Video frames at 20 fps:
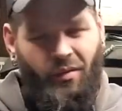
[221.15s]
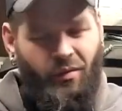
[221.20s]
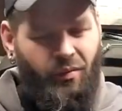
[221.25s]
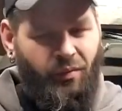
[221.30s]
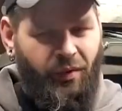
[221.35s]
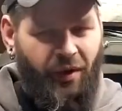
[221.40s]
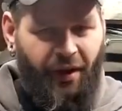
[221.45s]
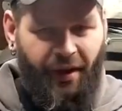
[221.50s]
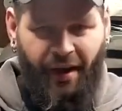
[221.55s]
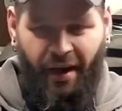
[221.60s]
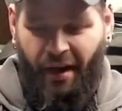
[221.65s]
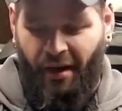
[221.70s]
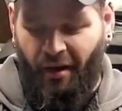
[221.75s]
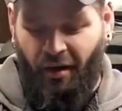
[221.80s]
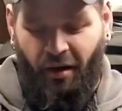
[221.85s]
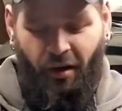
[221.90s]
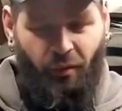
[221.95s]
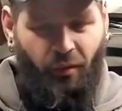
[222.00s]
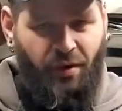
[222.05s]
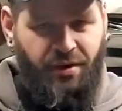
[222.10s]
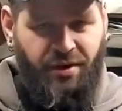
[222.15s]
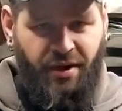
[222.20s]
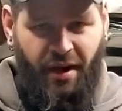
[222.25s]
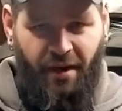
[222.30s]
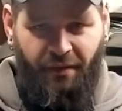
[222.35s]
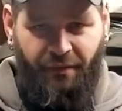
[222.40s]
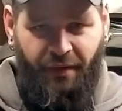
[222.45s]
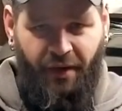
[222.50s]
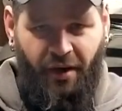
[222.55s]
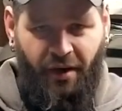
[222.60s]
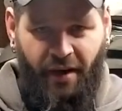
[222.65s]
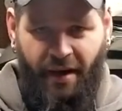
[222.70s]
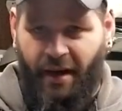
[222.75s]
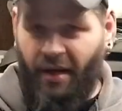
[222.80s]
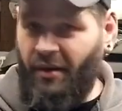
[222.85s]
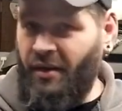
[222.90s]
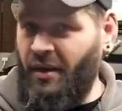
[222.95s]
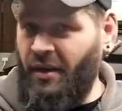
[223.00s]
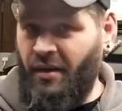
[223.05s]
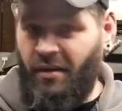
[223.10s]
Really not hard. Once you got it figured
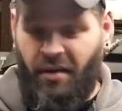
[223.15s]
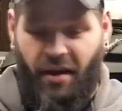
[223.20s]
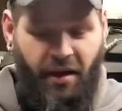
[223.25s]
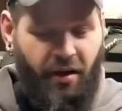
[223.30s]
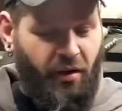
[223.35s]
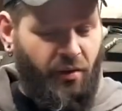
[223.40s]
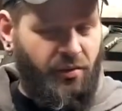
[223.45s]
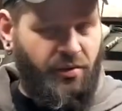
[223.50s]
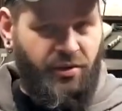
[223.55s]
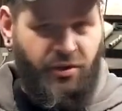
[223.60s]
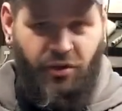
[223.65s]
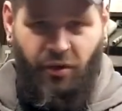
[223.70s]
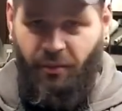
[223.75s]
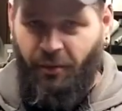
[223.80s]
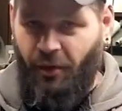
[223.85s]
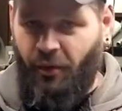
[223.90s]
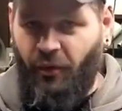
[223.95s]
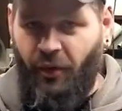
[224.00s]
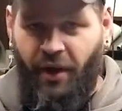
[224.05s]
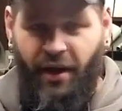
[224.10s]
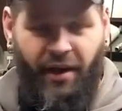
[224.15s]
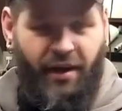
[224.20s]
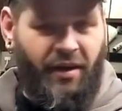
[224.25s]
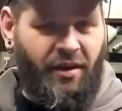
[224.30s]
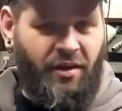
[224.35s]
out, it goes super quick.